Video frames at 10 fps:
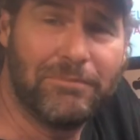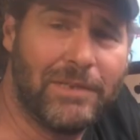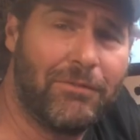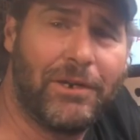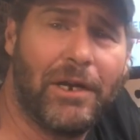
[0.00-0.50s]

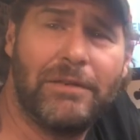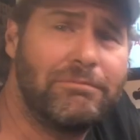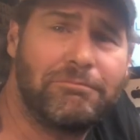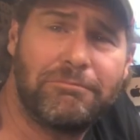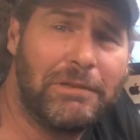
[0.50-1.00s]
Never
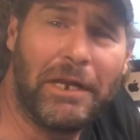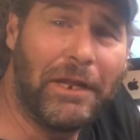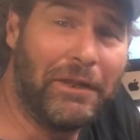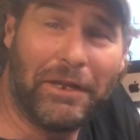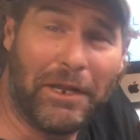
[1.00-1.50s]
done
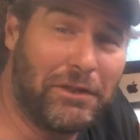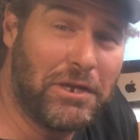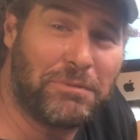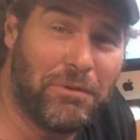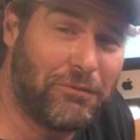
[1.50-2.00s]
anything like
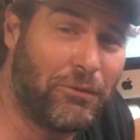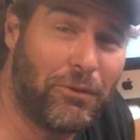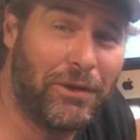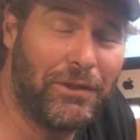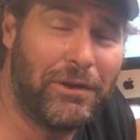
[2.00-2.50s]
this
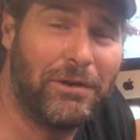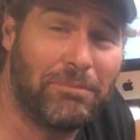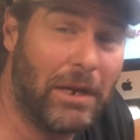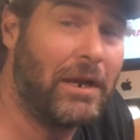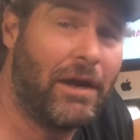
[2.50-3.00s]
before either,
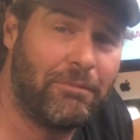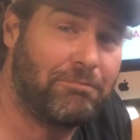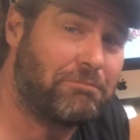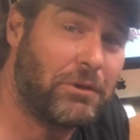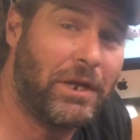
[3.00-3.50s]
but I'm
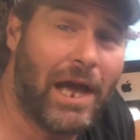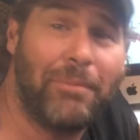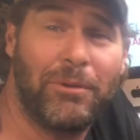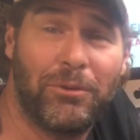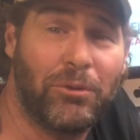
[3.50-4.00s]
pretty
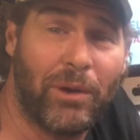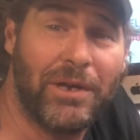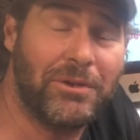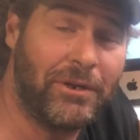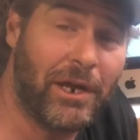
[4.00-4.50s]
happy with the way
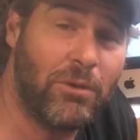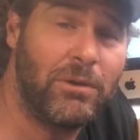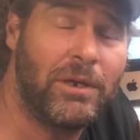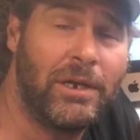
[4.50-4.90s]
it turned out.